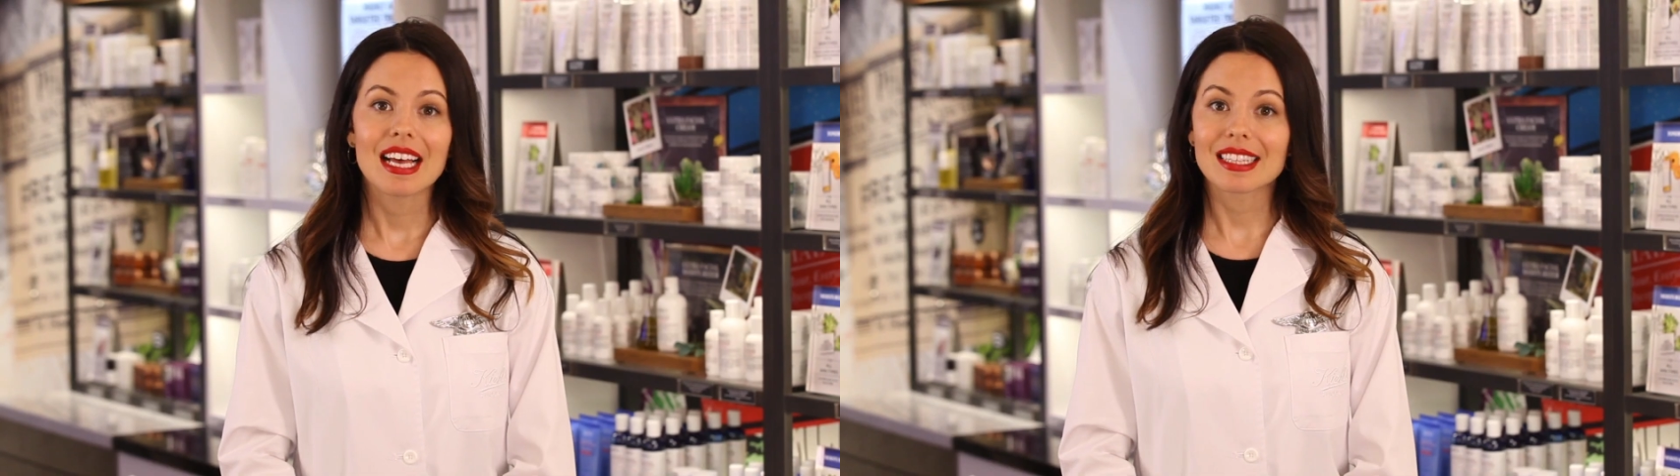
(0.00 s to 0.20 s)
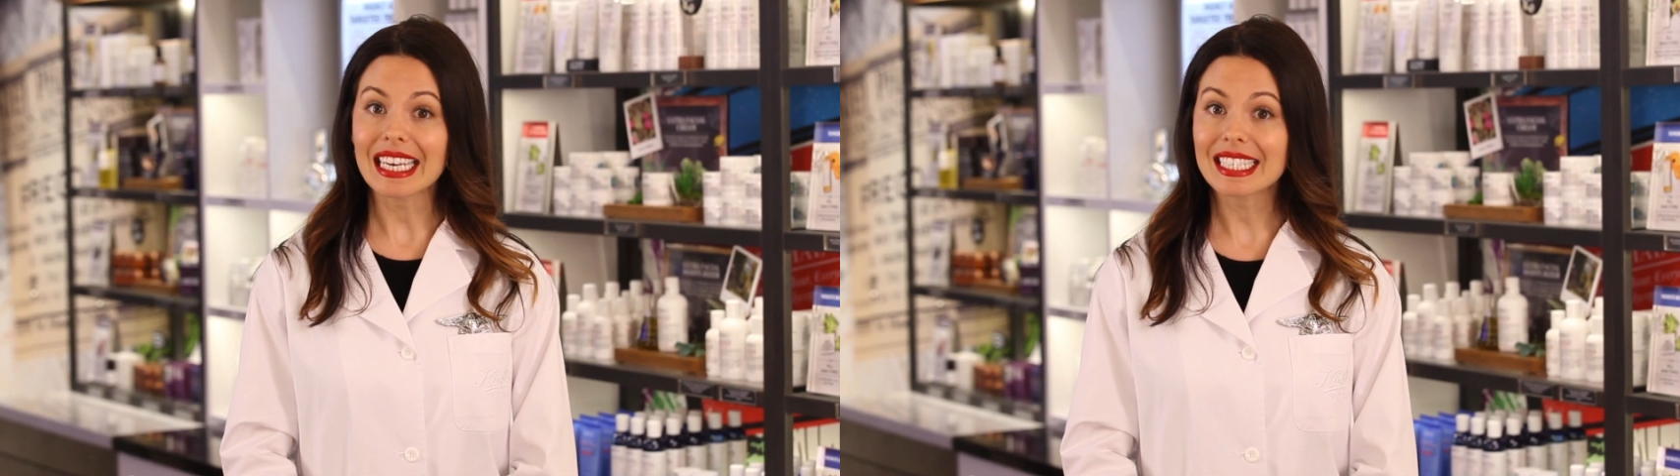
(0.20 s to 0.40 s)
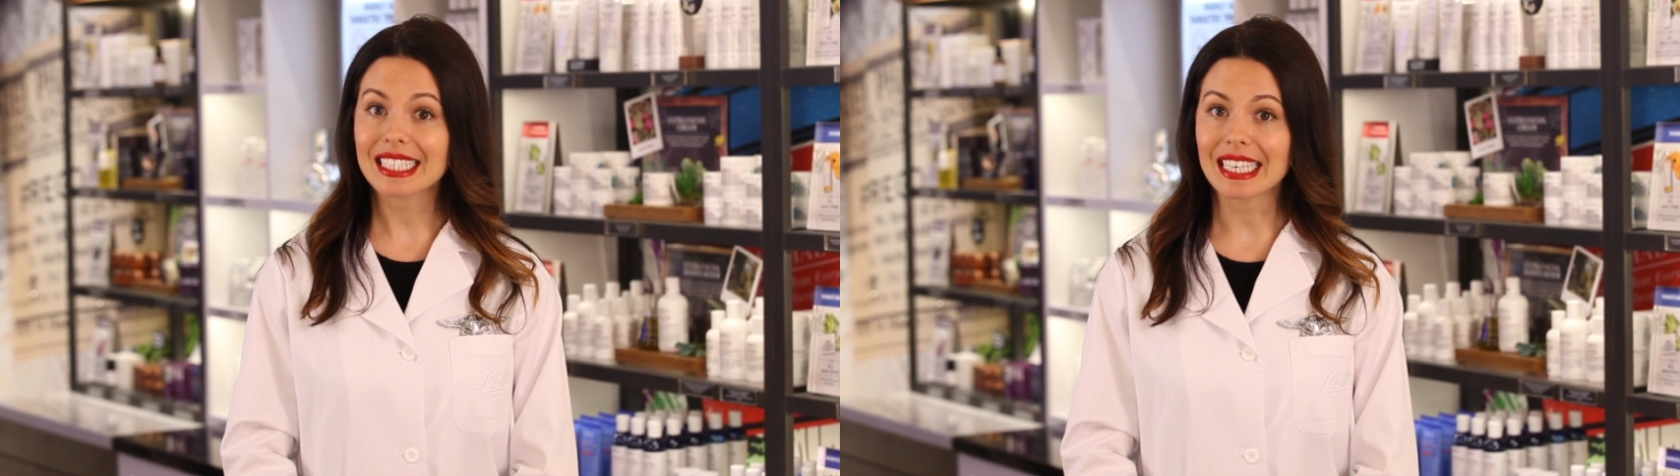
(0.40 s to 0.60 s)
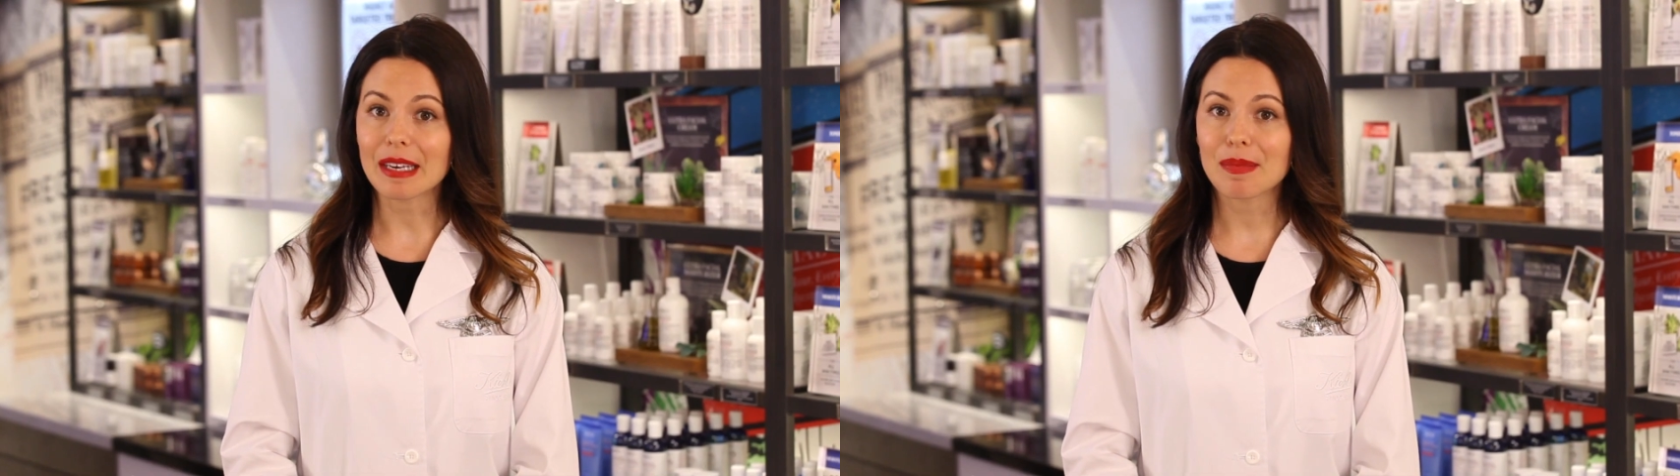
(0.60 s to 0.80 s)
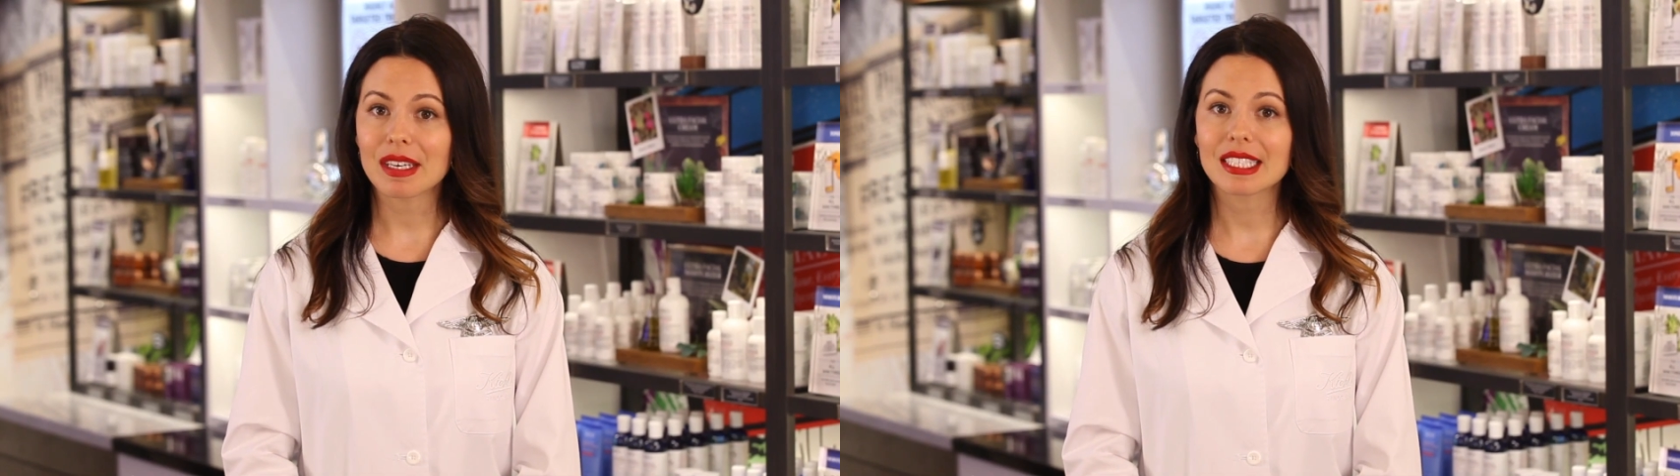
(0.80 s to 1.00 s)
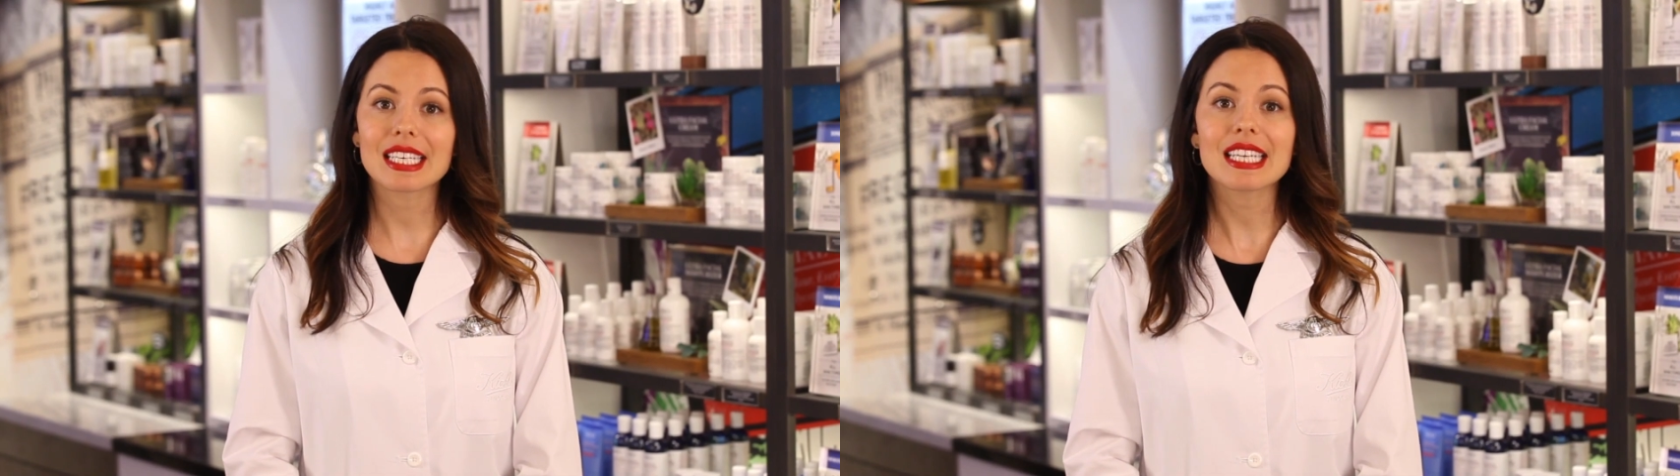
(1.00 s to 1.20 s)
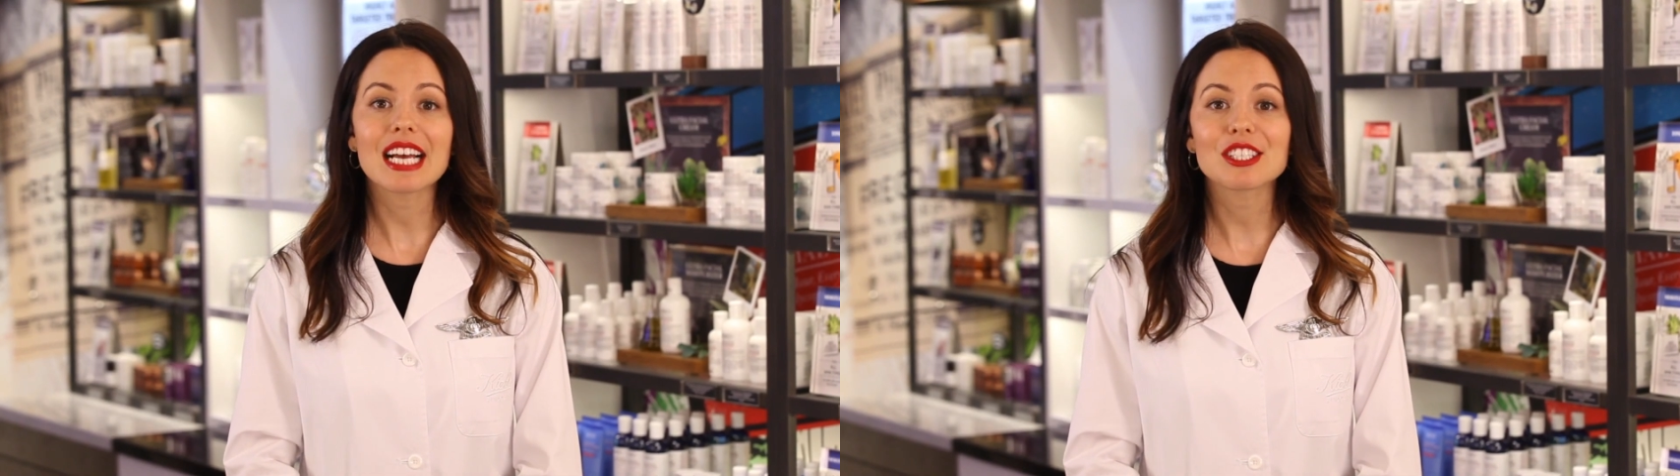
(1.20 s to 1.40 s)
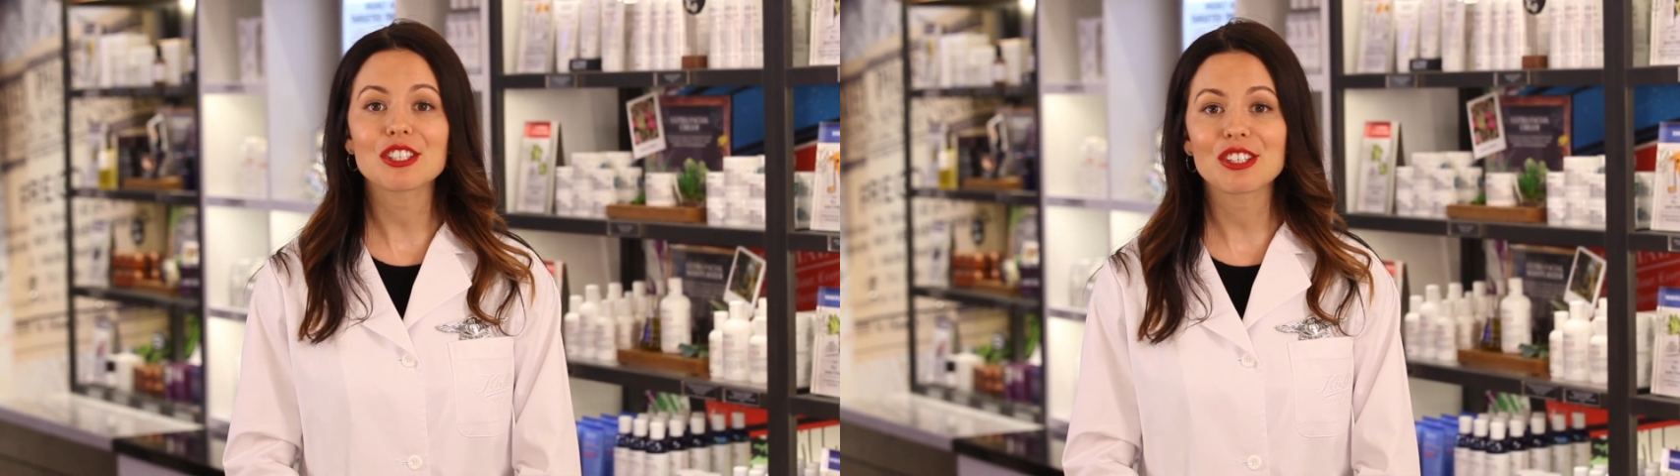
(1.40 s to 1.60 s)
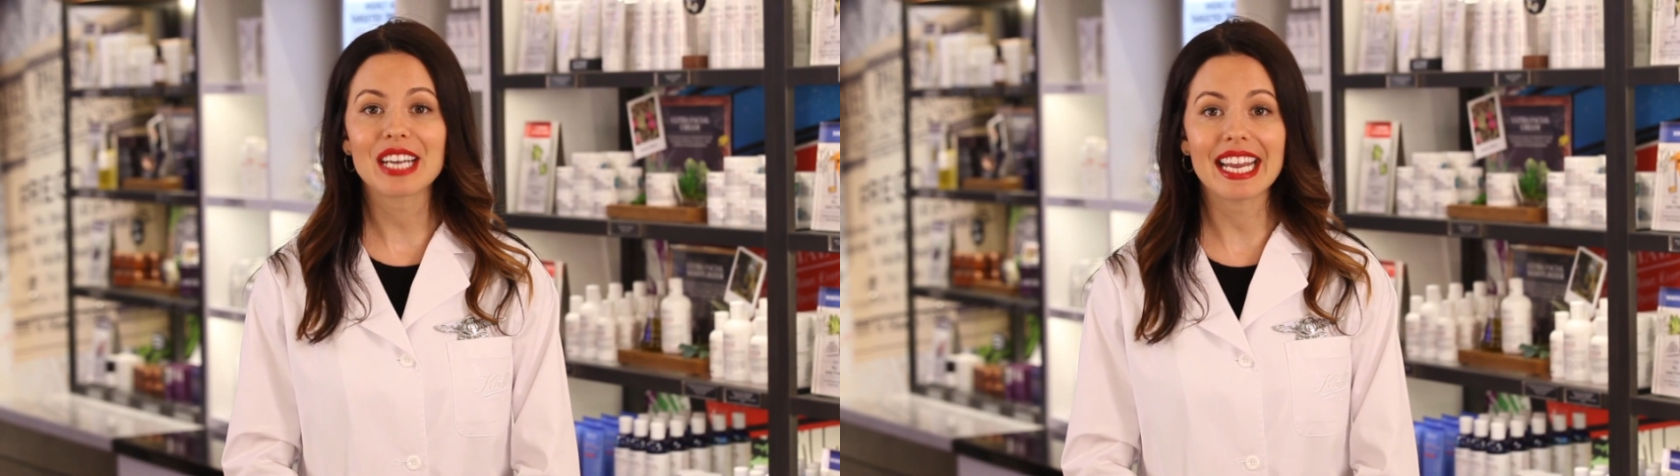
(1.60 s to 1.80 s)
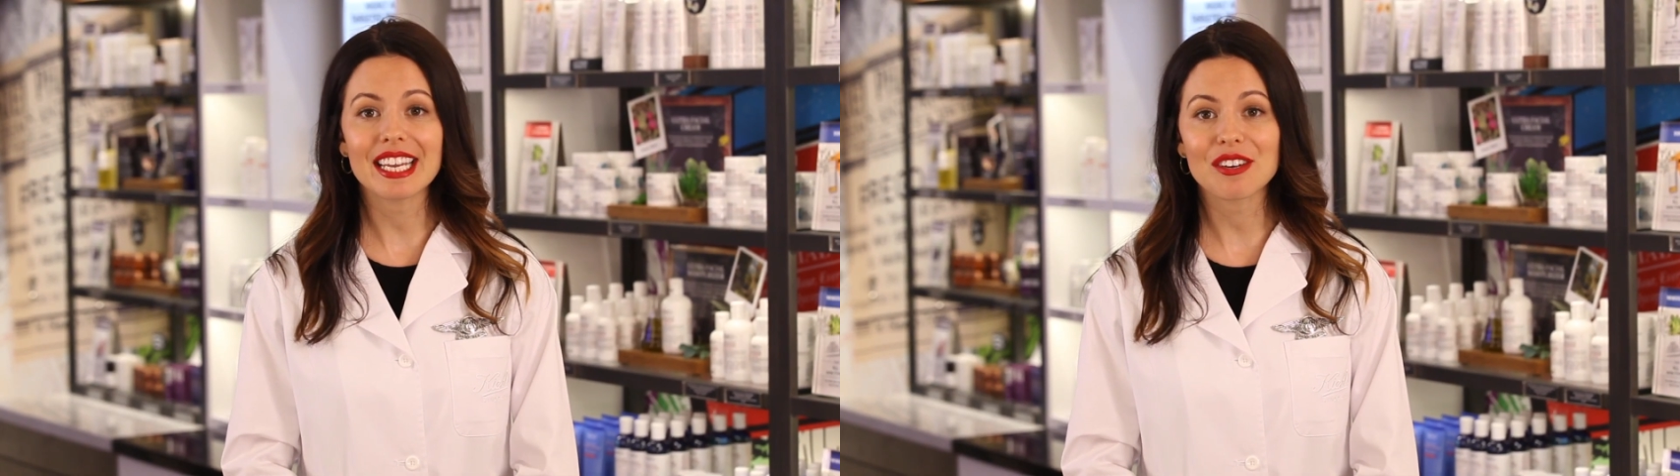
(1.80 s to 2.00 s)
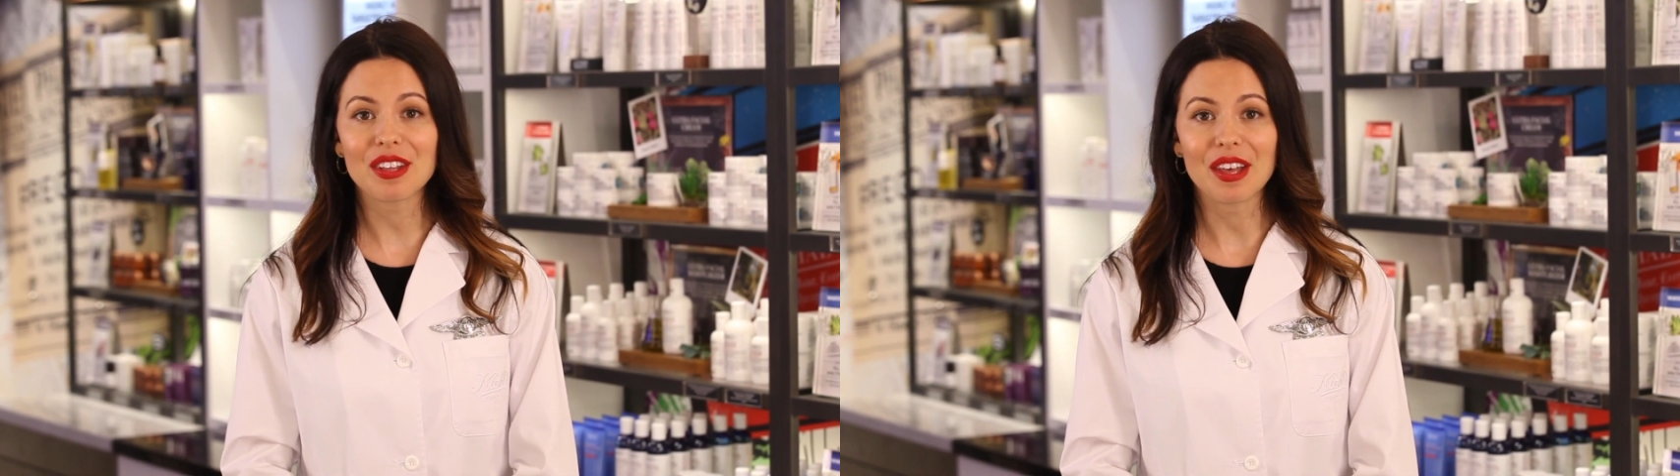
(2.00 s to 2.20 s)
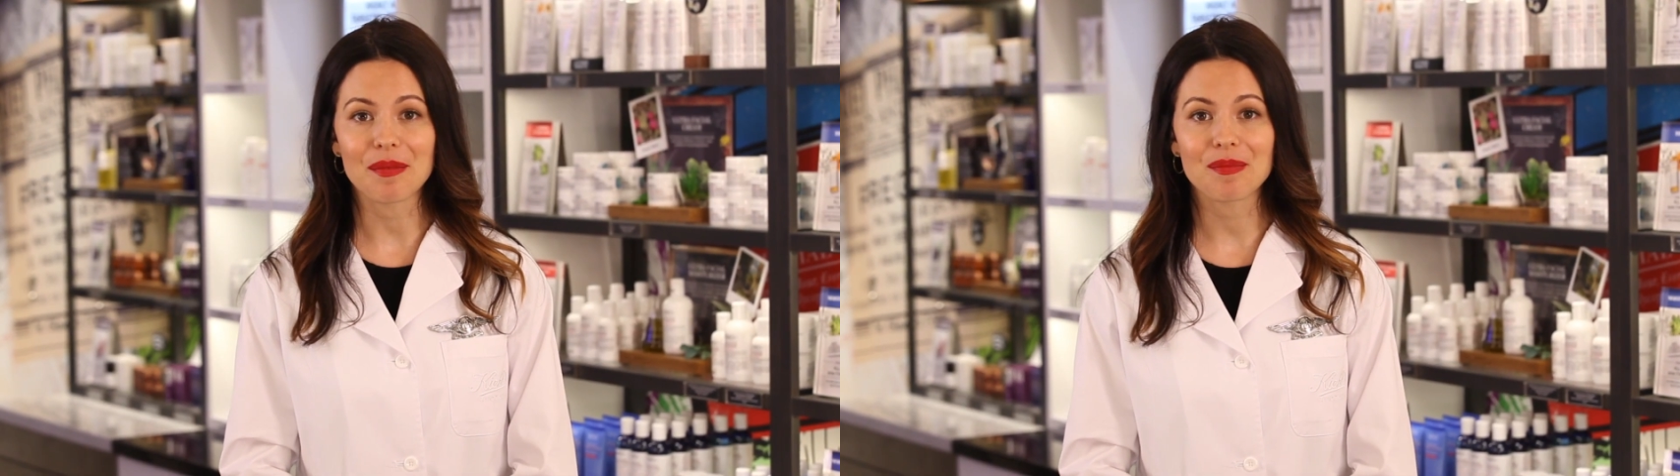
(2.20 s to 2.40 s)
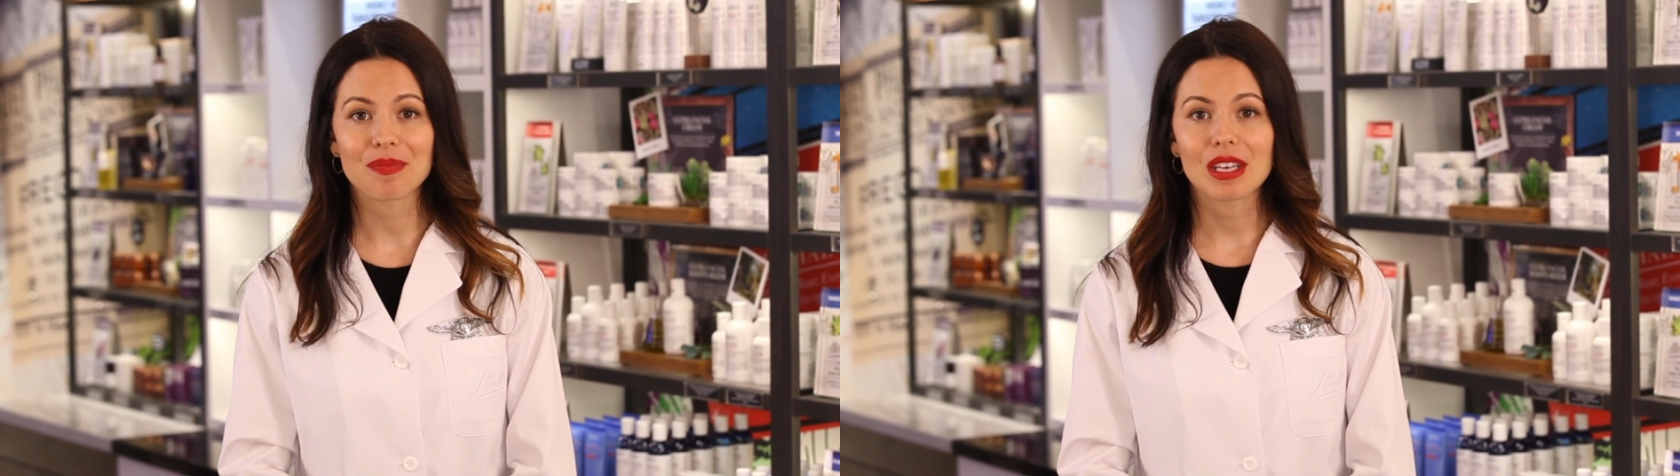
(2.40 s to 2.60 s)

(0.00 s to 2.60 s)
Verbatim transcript: Like sleep, skin has a circadian rhythm.